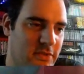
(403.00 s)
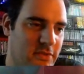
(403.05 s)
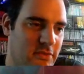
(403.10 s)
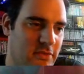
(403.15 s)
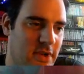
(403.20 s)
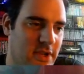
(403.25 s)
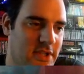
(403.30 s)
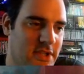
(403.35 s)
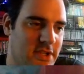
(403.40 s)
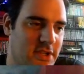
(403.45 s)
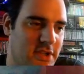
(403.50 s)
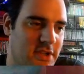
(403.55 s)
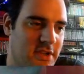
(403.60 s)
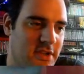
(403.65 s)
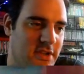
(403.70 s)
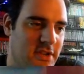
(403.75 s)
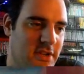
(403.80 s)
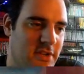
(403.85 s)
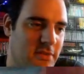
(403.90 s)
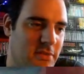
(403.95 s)
Around
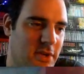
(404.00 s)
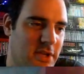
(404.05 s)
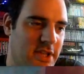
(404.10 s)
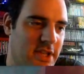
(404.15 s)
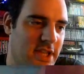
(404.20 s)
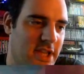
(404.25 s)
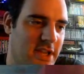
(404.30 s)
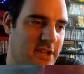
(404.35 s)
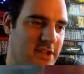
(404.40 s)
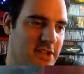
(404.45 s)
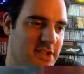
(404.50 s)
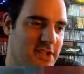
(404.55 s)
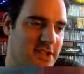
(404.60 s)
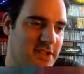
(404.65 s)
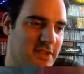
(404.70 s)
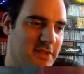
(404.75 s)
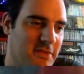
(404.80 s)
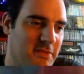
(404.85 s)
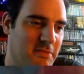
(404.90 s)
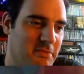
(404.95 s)
turn 1 there, and just
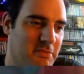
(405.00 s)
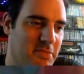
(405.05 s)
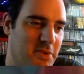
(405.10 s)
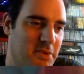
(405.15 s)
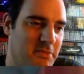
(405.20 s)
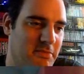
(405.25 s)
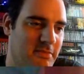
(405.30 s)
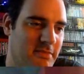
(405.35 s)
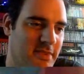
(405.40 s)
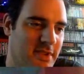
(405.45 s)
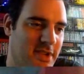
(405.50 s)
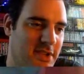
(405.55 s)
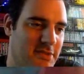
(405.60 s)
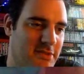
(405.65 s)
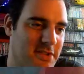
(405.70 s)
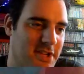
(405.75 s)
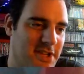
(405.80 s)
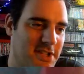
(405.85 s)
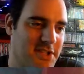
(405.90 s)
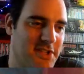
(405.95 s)
boom, a
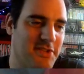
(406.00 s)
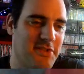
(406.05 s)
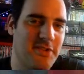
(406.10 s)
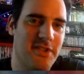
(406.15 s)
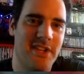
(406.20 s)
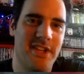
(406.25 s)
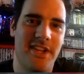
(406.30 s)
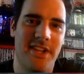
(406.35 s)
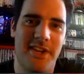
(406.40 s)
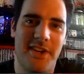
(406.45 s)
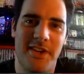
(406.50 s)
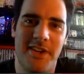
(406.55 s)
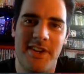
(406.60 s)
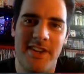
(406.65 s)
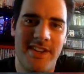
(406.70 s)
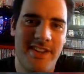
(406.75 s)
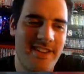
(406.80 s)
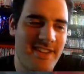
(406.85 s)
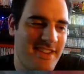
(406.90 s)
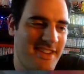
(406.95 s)
little touch on the
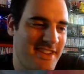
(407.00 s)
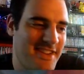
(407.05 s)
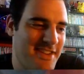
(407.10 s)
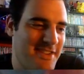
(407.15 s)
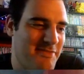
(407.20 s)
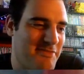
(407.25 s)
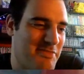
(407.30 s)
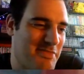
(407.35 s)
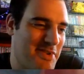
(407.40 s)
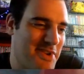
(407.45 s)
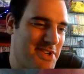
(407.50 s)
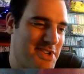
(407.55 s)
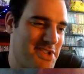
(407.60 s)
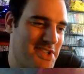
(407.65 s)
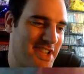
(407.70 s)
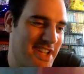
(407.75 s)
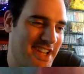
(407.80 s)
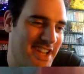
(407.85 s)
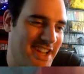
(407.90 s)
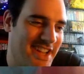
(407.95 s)

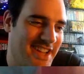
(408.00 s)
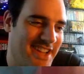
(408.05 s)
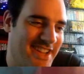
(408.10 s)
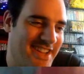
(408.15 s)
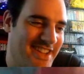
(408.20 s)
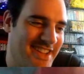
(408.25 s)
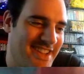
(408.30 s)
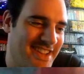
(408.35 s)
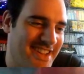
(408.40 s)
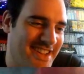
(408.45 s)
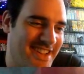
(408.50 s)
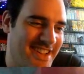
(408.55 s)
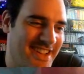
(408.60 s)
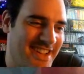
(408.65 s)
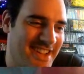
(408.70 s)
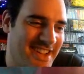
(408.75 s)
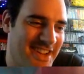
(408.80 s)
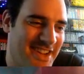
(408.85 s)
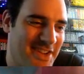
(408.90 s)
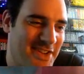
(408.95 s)
bridge there.
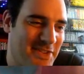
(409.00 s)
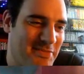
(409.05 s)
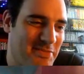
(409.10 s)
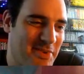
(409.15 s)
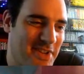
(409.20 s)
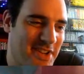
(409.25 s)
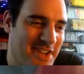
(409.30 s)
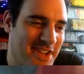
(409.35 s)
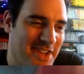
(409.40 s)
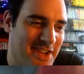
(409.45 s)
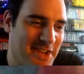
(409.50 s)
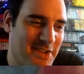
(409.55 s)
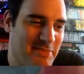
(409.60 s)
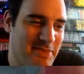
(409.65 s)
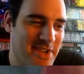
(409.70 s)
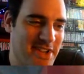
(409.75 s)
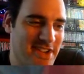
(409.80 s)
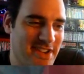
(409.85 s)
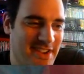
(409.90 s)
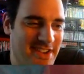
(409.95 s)
It could have
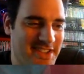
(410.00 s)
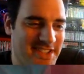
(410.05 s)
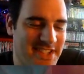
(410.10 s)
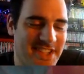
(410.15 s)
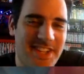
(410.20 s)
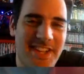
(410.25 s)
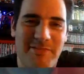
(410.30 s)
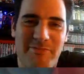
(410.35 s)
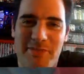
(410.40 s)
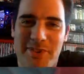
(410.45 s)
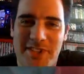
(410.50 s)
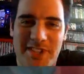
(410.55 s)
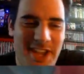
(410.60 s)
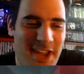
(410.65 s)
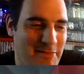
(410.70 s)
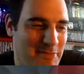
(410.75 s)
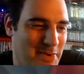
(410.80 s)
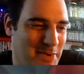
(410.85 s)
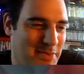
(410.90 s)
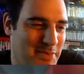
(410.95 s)
been nasty. That bridge
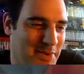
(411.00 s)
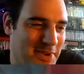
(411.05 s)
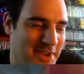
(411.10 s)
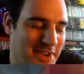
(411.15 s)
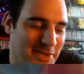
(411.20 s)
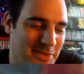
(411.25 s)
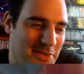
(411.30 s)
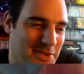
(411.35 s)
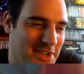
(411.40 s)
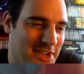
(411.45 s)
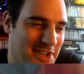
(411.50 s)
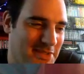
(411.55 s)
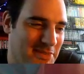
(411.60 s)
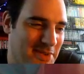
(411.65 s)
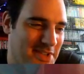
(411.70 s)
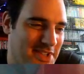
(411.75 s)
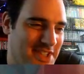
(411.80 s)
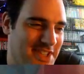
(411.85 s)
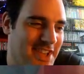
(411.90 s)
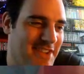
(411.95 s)
came up. I wasn't
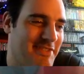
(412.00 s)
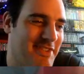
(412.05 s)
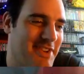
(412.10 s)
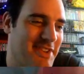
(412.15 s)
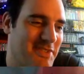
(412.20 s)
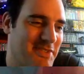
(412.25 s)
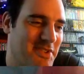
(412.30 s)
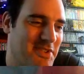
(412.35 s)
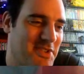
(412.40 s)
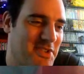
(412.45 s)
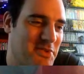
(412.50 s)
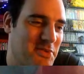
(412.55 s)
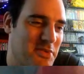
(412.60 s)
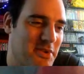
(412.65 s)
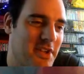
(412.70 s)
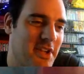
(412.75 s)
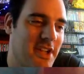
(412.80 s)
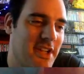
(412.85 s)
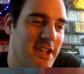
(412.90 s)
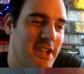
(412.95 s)
expecting that around the first
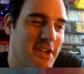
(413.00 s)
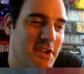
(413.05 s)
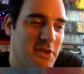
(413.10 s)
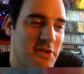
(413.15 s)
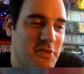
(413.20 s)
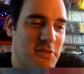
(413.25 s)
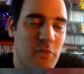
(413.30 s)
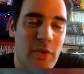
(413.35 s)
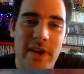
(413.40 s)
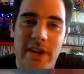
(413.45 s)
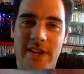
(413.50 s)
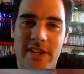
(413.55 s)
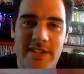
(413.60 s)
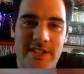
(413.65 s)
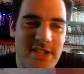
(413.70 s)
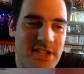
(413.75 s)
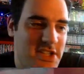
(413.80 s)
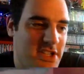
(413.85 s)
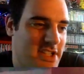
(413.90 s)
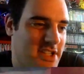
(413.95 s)
corner. Of course, wet
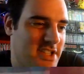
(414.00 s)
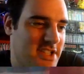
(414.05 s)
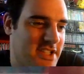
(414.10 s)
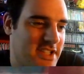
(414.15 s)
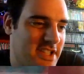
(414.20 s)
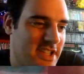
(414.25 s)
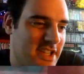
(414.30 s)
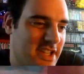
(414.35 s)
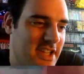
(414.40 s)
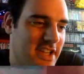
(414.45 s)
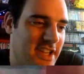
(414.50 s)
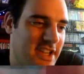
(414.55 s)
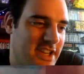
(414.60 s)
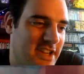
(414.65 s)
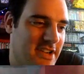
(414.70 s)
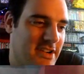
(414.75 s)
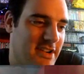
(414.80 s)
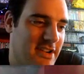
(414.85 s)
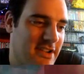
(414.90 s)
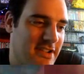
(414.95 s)
conditions in
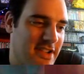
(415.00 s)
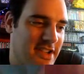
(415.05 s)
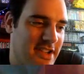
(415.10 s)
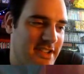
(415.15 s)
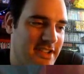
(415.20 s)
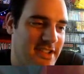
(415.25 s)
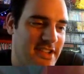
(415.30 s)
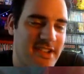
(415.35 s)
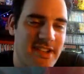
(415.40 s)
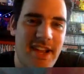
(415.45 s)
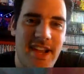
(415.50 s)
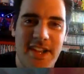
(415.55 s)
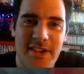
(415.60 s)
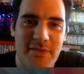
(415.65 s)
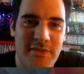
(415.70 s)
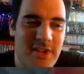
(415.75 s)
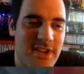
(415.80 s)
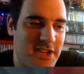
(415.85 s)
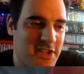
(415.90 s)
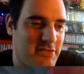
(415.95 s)
a car that doesn't
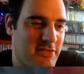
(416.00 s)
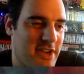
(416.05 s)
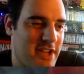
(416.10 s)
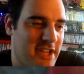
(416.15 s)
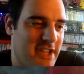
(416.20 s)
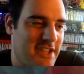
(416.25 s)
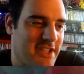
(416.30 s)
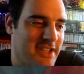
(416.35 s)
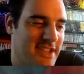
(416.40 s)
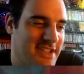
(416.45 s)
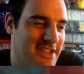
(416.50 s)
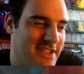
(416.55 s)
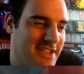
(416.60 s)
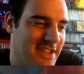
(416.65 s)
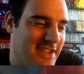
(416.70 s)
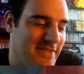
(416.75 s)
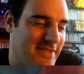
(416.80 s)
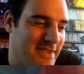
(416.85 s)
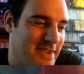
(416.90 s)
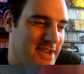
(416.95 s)
handle that great and isn't
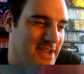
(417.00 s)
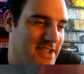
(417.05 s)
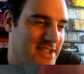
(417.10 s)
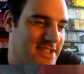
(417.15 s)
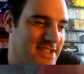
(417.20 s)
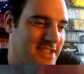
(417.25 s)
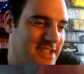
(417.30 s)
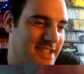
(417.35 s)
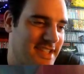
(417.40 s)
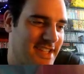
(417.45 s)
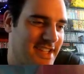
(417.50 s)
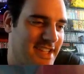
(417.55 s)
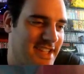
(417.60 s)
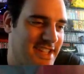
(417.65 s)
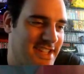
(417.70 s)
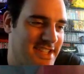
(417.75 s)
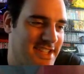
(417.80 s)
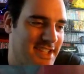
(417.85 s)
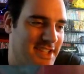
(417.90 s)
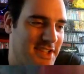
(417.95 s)
that fast.
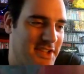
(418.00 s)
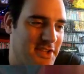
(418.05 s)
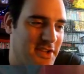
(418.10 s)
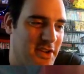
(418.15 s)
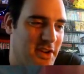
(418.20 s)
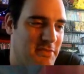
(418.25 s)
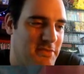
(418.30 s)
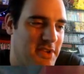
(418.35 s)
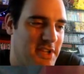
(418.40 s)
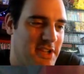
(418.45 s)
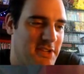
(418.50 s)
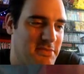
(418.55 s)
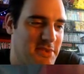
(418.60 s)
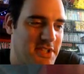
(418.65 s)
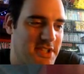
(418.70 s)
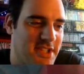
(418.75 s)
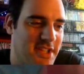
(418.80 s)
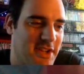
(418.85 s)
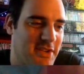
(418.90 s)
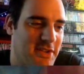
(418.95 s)
So I'm a little bit
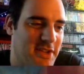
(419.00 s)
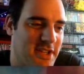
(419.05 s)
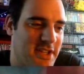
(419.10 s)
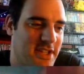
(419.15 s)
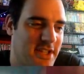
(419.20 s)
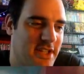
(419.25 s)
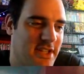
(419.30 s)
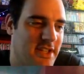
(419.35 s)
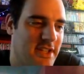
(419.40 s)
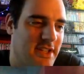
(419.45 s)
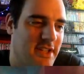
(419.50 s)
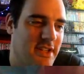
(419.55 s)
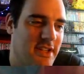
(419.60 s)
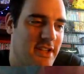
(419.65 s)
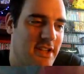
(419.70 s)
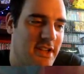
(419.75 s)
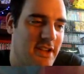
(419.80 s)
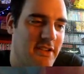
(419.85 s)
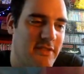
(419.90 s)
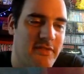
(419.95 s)
slower
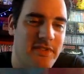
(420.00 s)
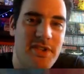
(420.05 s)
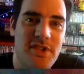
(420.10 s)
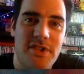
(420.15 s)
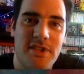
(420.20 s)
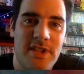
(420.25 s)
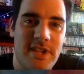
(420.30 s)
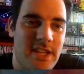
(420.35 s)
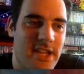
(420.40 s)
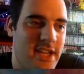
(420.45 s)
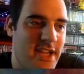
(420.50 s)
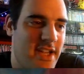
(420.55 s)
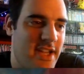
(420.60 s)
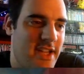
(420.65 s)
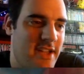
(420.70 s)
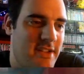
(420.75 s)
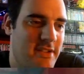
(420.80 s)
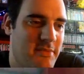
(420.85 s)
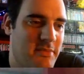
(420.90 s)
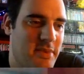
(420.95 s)
visually
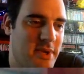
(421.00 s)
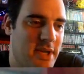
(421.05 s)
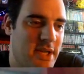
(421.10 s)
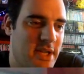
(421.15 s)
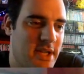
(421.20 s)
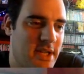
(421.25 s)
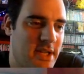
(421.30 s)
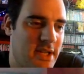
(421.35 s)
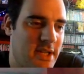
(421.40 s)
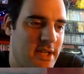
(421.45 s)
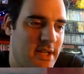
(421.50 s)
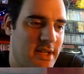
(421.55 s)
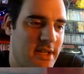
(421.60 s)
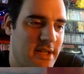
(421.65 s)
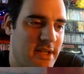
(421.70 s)
here, but